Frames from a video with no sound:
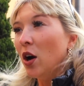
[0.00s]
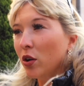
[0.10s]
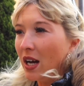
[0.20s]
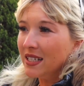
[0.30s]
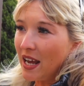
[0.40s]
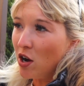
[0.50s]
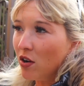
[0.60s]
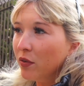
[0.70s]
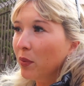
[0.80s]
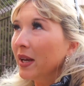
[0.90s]
On our day
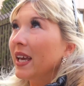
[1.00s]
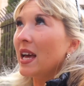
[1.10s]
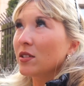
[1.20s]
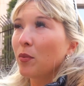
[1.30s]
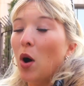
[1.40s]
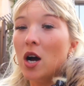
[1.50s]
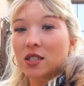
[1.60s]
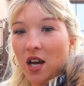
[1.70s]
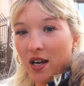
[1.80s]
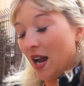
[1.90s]
off, we get some work
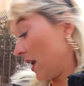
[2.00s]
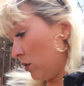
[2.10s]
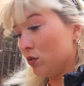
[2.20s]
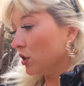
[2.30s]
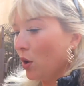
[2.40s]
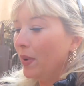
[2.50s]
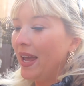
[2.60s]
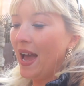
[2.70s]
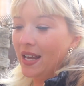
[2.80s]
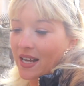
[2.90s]
done, and also
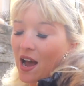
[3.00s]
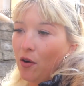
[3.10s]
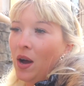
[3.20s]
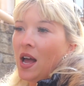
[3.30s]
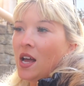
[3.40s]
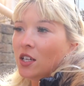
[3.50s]
we head out